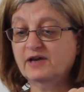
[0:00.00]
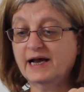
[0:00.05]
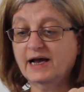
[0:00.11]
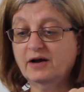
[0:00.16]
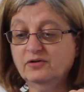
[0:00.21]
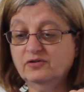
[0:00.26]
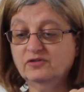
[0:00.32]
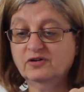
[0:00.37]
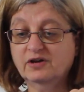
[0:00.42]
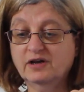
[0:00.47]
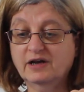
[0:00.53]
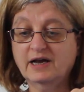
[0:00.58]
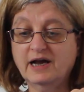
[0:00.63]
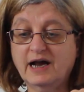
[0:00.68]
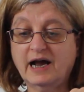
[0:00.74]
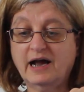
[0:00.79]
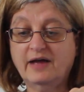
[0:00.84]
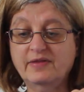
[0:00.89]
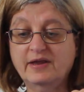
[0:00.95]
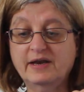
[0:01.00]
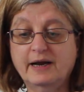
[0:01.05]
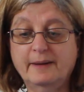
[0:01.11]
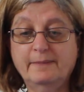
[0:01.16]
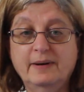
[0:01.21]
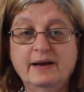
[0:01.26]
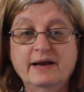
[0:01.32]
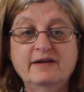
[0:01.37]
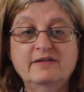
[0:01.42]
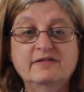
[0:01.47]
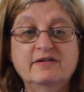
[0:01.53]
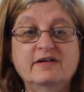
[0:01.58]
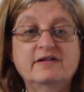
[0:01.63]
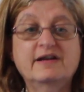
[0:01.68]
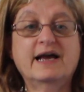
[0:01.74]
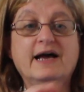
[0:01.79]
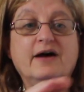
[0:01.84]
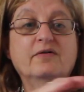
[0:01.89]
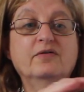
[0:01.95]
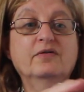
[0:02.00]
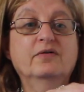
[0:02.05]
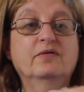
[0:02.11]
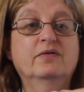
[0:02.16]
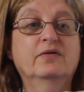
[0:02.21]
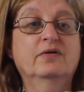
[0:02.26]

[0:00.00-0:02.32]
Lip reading: out, and then I place it down